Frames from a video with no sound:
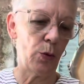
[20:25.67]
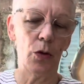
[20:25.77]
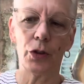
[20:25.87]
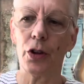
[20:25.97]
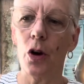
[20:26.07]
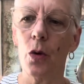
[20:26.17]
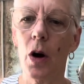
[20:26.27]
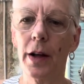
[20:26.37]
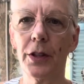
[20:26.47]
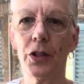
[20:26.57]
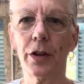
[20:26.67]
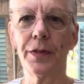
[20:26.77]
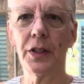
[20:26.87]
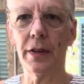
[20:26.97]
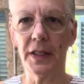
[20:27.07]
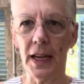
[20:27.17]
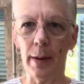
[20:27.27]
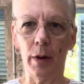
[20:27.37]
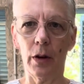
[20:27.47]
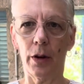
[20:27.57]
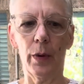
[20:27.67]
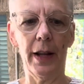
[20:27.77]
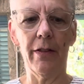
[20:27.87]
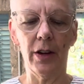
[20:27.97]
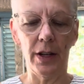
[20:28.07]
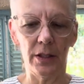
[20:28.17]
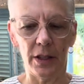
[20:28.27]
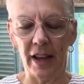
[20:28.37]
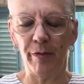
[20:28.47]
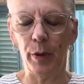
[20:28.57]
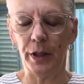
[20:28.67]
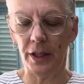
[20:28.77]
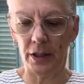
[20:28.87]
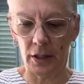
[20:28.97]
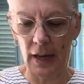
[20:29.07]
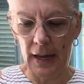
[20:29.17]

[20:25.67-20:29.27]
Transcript: won't go on the surface of the table or whatever it is that they put this